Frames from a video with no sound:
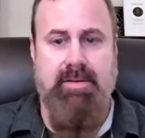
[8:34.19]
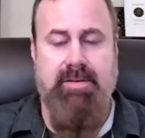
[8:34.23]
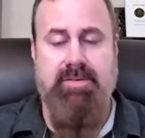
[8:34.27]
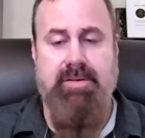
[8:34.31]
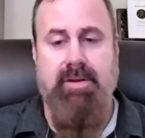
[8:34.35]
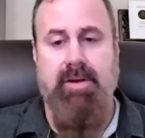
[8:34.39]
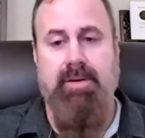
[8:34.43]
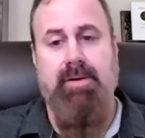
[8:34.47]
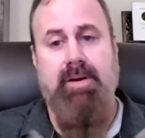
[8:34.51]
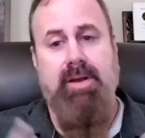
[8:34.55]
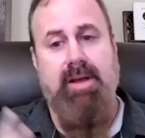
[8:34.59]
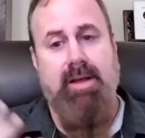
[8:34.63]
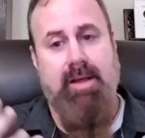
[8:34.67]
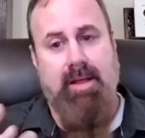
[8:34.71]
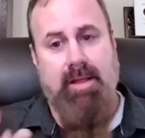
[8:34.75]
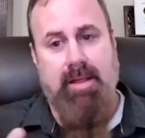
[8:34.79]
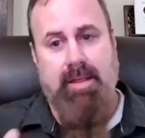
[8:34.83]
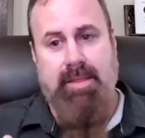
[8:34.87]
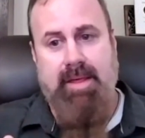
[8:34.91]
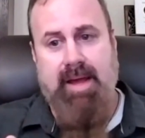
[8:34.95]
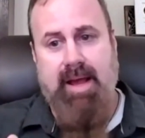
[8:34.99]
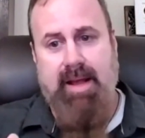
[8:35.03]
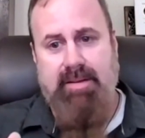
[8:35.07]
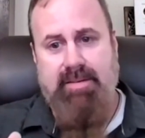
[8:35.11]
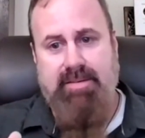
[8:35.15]
So
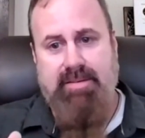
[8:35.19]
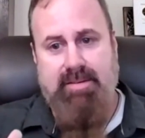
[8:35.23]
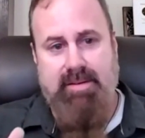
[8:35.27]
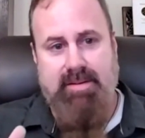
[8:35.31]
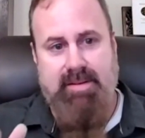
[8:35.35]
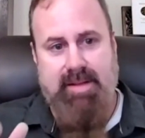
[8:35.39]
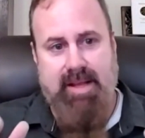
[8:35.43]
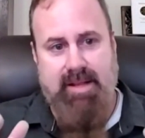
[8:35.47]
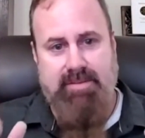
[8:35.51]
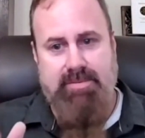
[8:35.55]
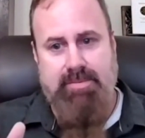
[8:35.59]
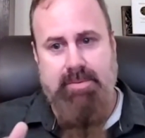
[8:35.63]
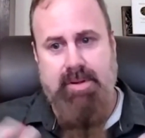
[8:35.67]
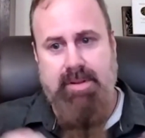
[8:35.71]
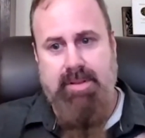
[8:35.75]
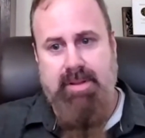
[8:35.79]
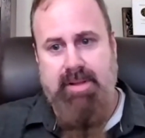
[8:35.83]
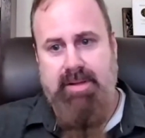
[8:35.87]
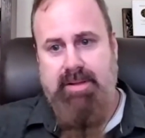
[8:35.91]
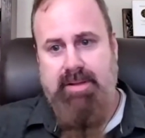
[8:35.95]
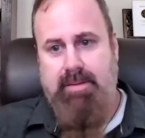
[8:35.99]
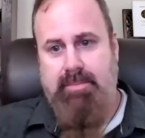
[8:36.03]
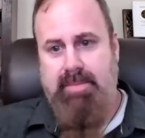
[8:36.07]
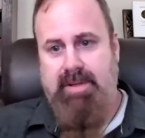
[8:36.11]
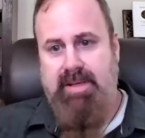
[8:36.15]
that's one thing
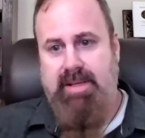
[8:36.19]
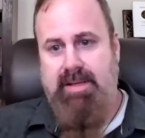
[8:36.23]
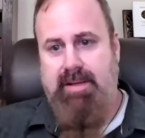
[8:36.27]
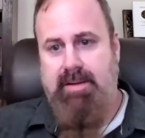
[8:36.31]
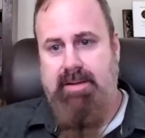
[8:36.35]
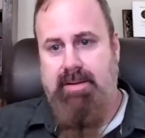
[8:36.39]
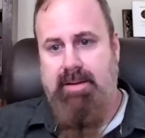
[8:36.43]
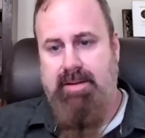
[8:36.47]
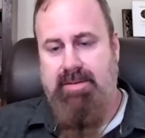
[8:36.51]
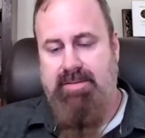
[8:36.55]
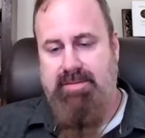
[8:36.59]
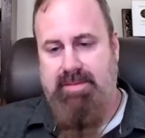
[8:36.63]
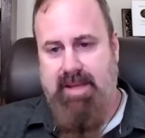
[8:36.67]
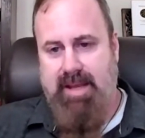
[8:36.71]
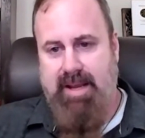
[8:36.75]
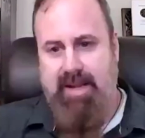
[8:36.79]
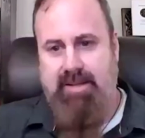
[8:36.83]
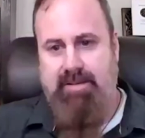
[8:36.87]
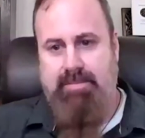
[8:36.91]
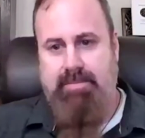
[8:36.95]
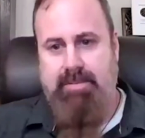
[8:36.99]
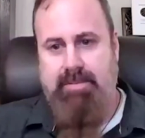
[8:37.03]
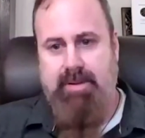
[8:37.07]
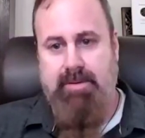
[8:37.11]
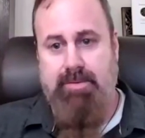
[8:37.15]
that we as
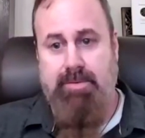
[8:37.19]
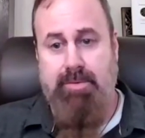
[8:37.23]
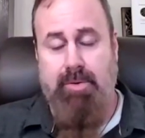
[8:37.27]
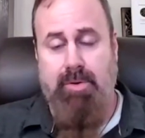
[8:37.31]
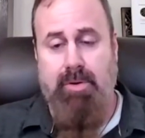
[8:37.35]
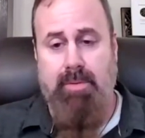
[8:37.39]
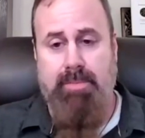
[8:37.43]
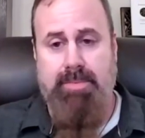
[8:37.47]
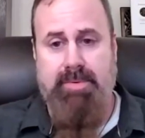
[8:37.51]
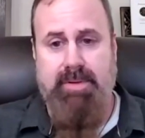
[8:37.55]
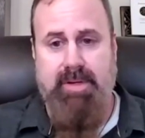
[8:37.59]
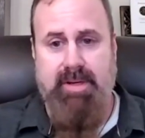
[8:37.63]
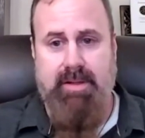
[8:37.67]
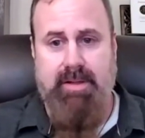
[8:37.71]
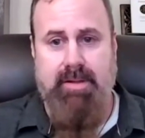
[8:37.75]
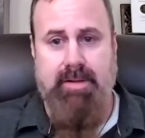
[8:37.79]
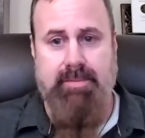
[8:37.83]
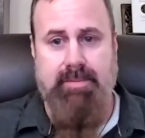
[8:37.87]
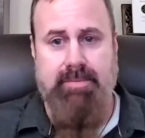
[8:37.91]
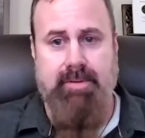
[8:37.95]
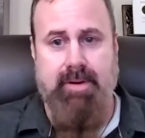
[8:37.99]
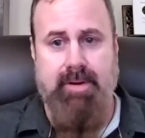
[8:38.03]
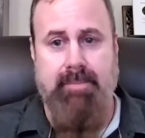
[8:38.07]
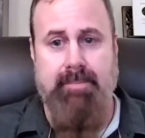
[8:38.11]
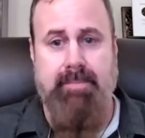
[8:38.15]
Theodsmen draw particularly
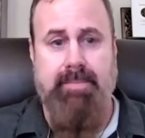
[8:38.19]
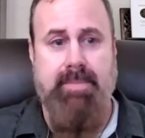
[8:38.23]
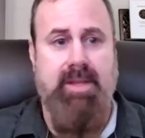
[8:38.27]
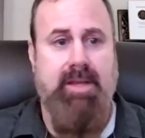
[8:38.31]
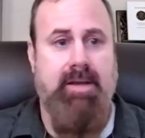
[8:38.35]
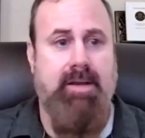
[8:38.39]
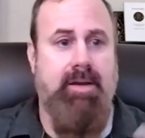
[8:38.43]
from.